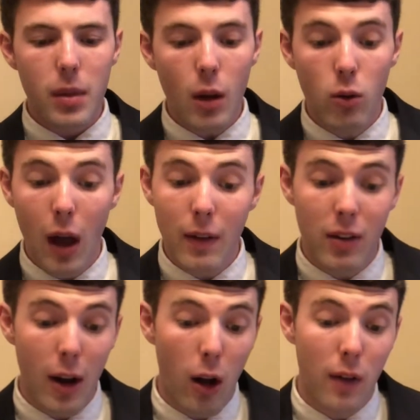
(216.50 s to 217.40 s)
So having
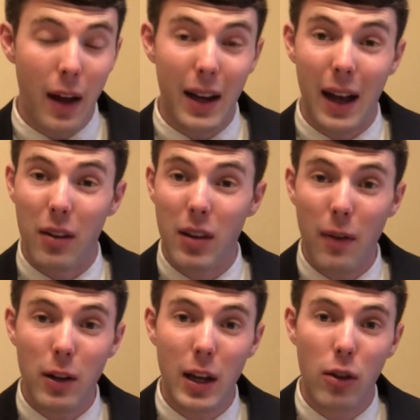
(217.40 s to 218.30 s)
said all of that, guys,
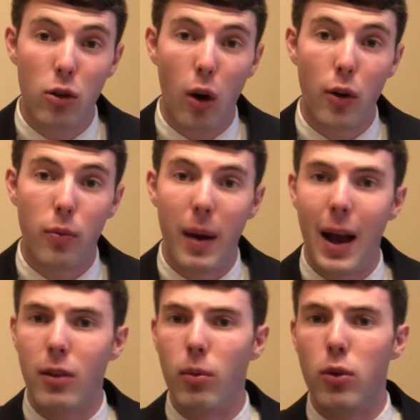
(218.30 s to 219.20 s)
17 starters
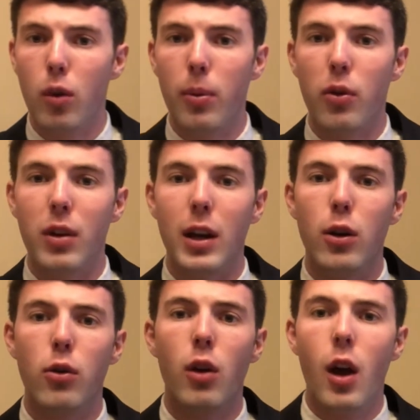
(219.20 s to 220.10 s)
back, some super
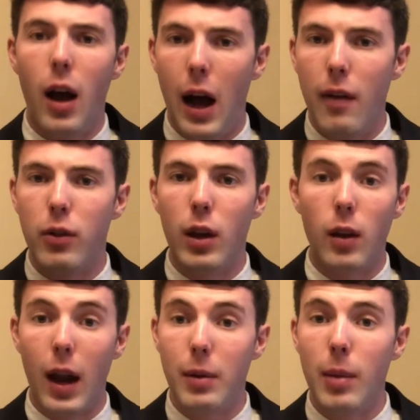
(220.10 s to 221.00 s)
seniors. Obviously, a
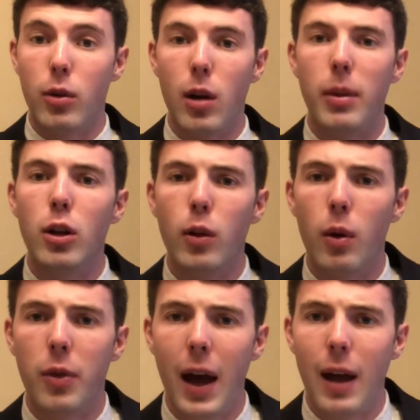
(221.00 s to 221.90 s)
lot of teams are going to be dealing
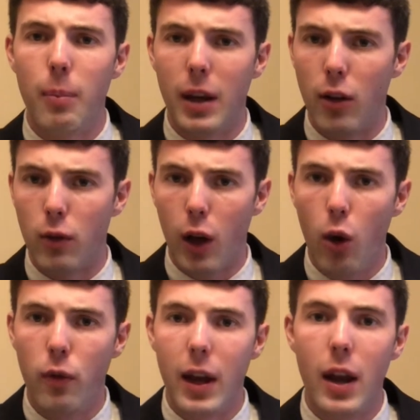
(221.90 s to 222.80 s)
with that because of
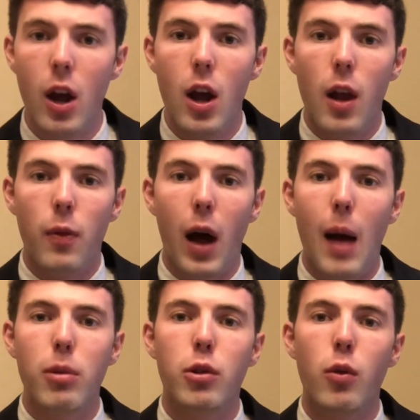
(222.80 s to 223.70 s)
COVID. The
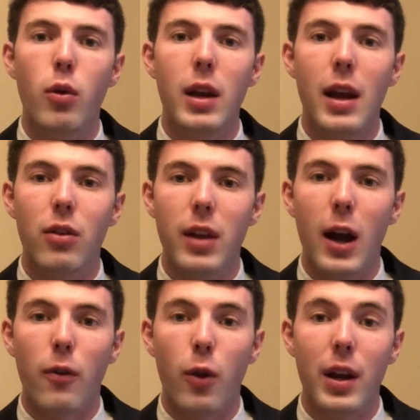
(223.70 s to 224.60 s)
opportunity is
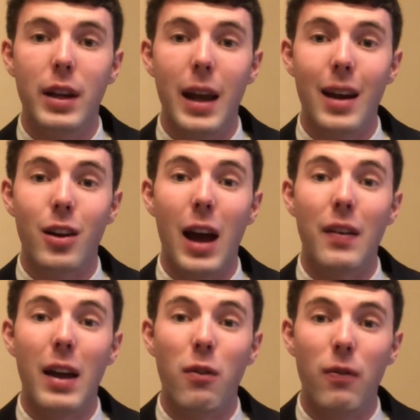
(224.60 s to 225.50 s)
there for Indiana to
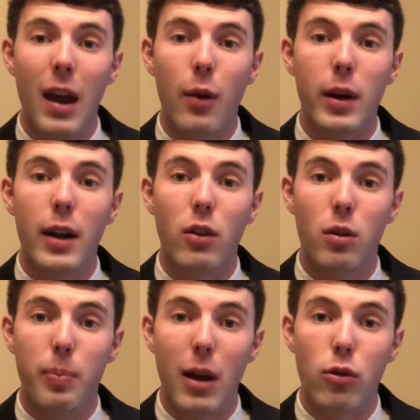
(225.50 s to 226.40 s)
have a very
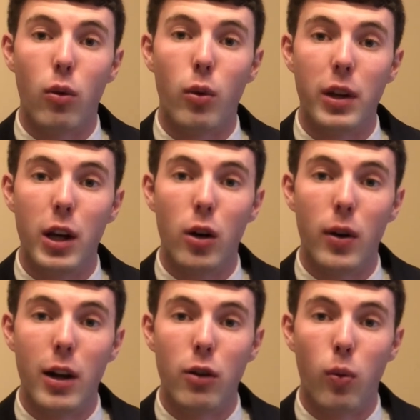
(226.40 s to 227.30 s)
special year
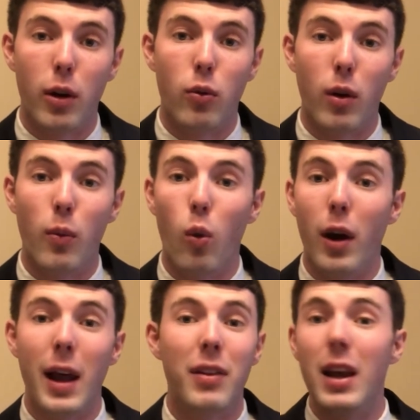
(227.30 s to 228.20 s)
in 2021,
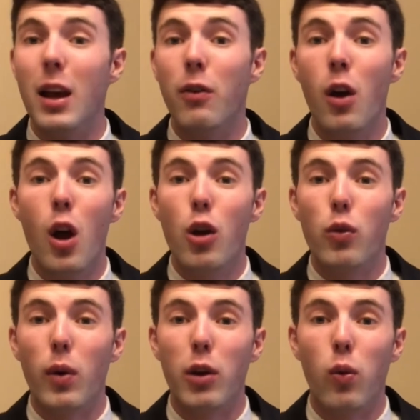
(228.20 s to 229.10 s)
as if
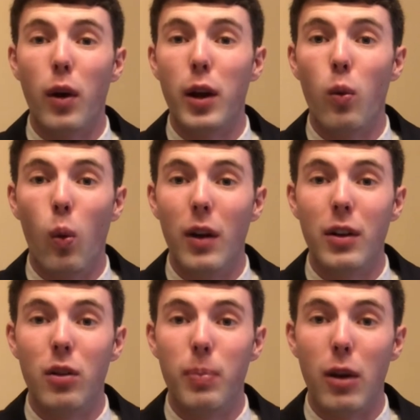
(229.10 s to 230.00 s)
2020 wasn't
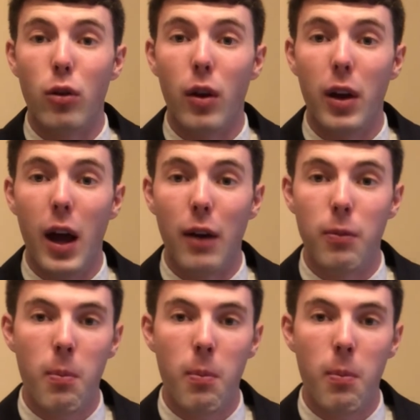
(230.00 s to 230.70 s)
special enough.